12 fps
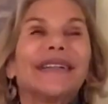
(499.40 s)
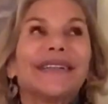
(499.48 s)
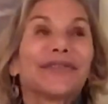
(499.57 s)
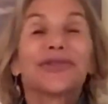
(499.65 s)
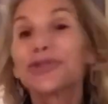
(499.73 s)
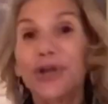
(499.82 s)

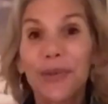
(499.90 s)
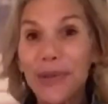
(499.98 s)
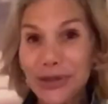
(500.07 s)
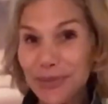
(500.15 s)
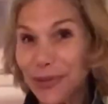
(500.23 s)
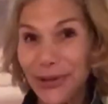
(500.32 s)
There's so
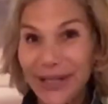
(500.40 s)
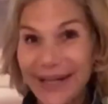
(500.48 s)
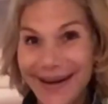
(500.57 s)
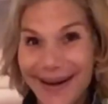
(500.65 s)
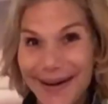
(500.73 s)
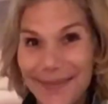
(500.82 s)
much more to
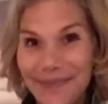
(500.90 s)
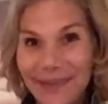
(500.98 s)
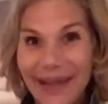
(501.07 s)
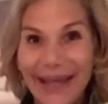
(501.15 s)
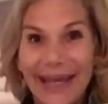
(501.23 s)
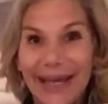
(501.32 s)
come,
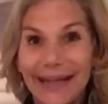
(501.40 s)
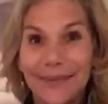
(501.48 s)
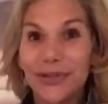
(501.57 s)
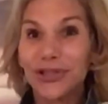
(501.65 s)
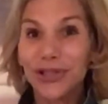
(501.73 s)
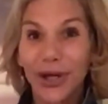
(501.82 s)
and I'm
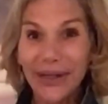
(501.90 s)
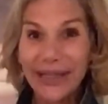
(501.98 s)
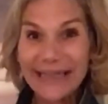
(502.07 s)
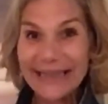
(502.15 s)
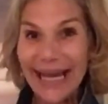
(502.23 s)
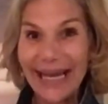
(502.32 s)
so
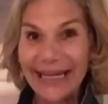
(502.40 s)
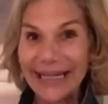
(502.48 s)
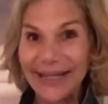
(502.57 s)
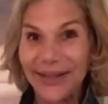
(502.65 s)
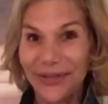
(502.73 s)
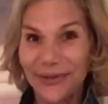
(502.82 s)
excited
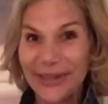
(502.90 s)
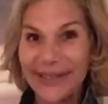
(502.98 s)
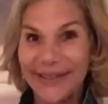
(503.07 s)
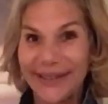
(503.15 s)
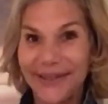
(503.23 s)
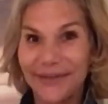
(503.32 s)
and
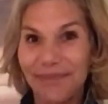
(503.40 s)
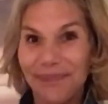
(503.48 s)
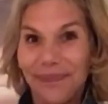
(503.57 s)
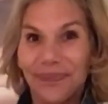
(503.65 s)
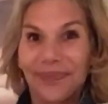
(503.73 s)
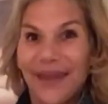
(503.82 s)
thrilled.
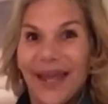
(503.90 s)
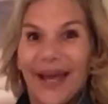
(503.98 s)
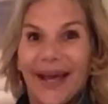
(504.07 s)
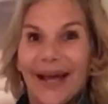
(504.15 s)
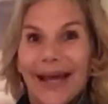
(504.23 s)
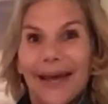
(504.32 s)

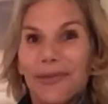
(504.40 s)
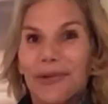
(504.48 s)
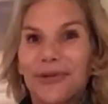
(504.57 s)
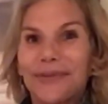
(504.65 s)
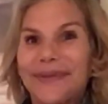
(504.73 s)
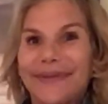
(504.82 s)
I
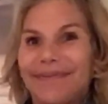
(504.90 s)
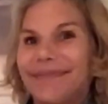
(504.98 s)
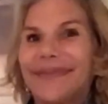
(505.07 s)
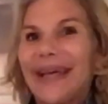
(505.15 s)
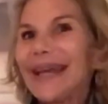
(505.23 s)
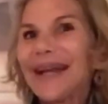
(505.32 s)
won't
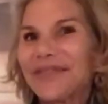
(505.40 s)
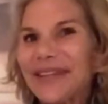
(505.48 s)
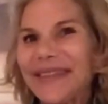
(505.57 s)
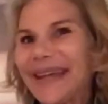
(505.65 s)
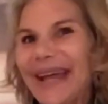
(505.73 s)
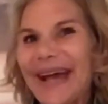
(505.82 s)
let
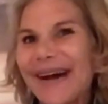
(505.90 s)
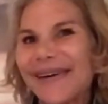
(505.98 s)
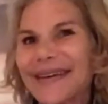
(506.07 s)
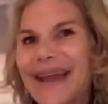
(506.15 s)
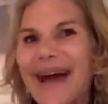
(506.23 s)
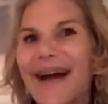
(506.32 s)
everything
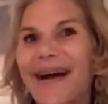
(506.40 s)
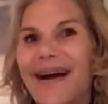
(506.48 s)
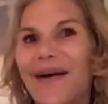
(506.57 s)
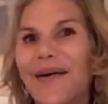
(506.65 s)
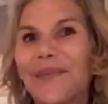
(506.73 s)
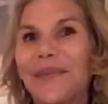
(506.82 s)
out
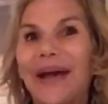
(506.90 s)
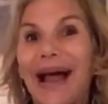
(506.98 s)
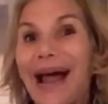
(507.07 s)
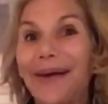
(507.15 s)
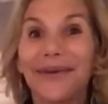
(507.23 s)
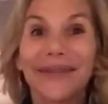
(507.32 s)
now, but
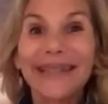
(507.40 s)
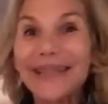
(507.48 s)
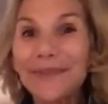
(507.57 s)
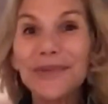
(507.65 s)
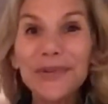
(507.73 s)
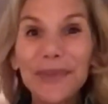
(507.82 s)
I will
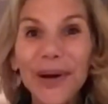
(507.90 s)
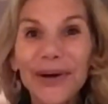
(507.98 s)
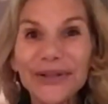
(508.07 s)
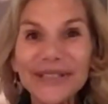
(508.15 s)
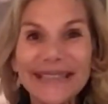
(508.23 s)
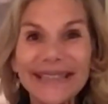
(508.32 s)
keep you
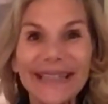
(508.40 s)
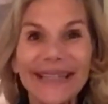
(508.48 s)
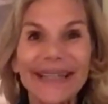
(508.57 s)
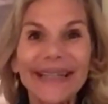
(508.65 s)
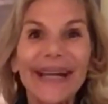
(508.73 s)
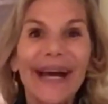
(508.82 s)

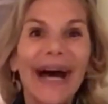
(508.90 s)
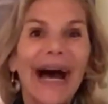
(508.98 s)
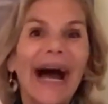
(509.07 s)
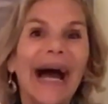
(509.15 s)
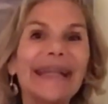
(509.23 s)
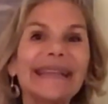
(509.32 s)
posted.
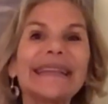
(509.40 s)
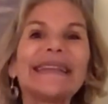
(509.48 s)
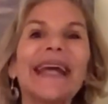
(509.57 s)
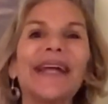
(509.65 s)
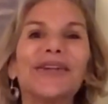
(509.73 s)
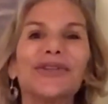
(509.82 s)
I
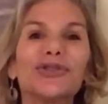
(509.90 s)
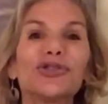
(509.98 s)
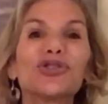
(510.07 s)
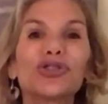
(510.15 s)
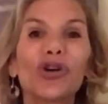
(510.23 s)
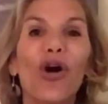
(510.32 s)
thank you
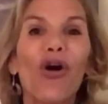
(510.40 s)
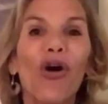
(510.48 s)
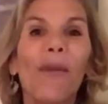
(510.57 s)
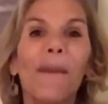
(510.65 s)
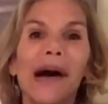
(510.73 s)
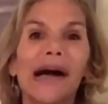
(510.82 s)
so
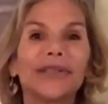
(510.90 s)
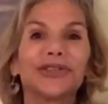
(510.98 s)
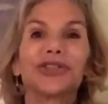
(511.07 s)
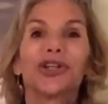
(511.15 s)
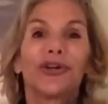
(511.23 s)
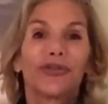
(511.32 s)

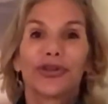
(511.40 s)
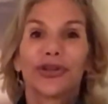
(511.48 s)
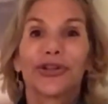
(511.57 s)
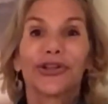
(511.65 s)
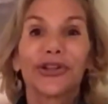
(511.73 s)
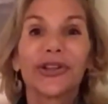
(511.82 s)
much for
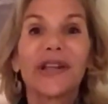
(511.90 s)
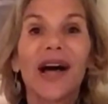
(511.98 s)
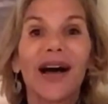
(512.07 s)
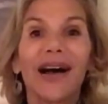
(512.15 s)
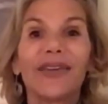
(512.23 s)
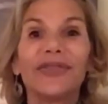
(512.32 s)
your
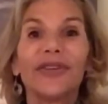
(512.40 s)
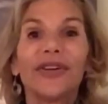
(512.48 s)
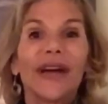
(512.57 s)
love